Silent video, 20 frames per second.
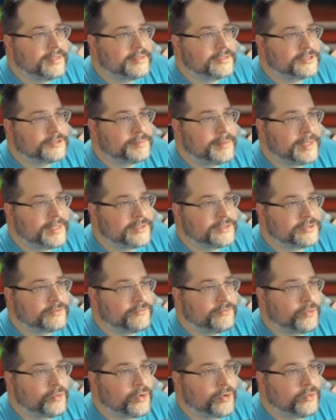that spans the
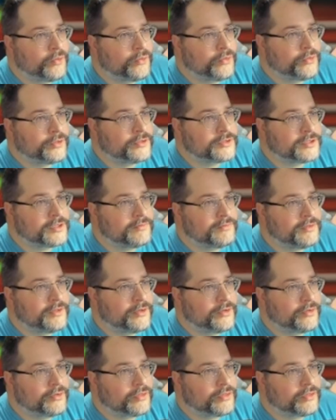4 corners of
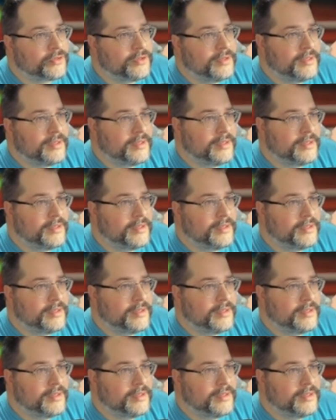the Earth,